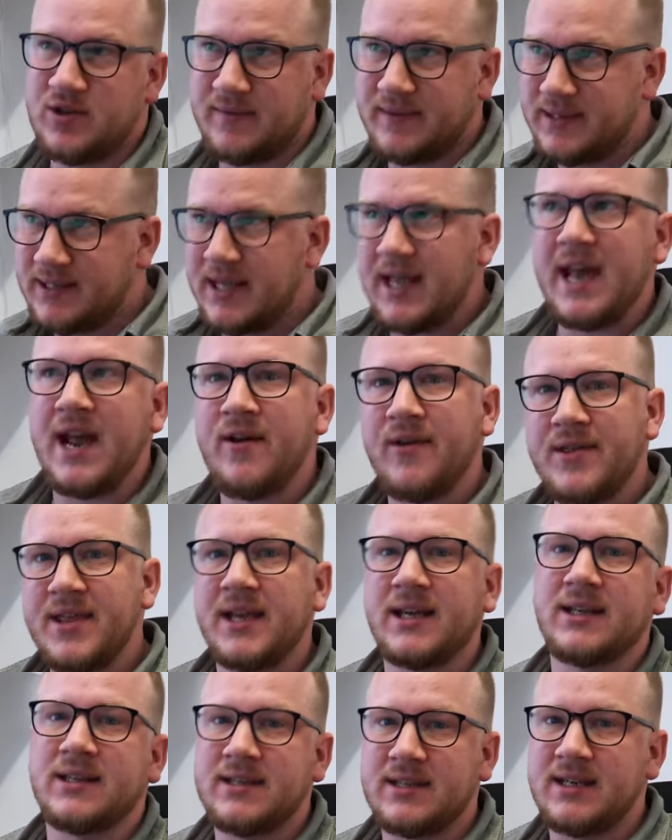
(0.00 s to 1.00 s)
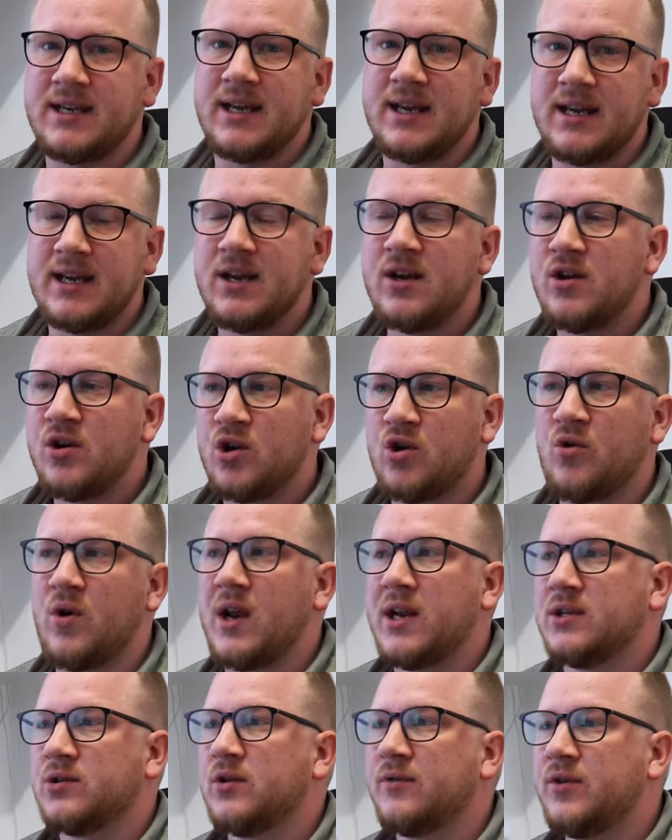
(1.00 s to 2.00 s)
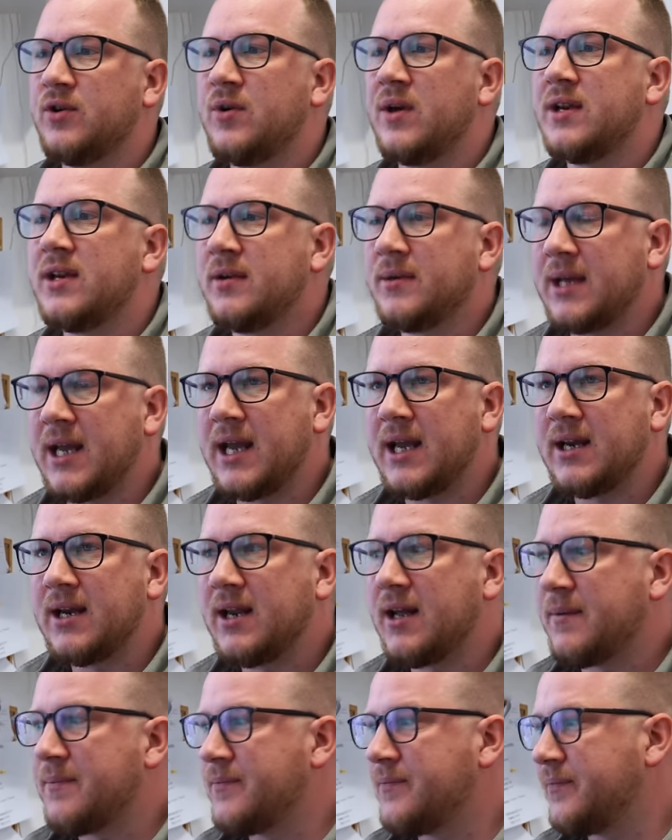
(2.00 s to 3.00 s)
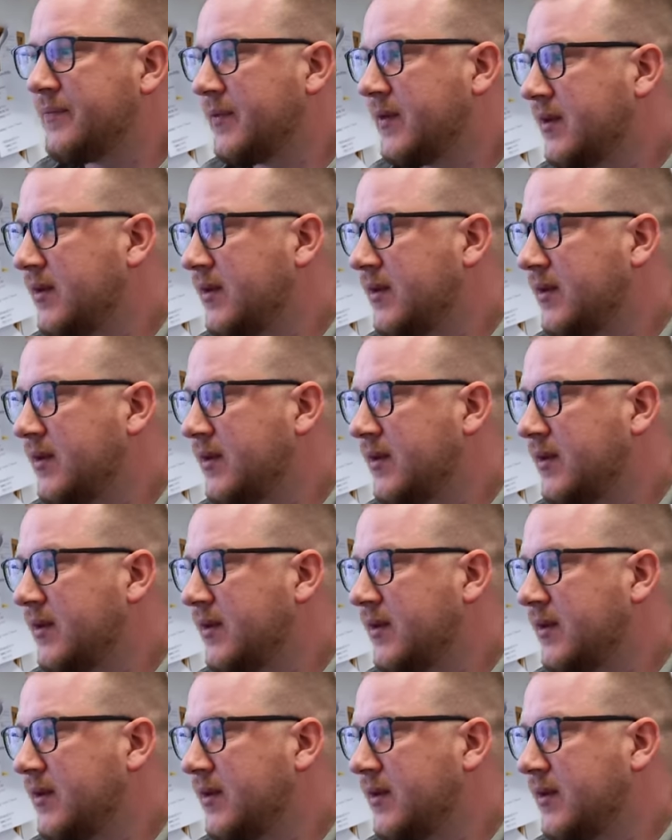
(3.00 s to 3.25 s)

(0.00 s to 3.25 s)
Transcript: If it's there and they can see it, great. So if you end up getting a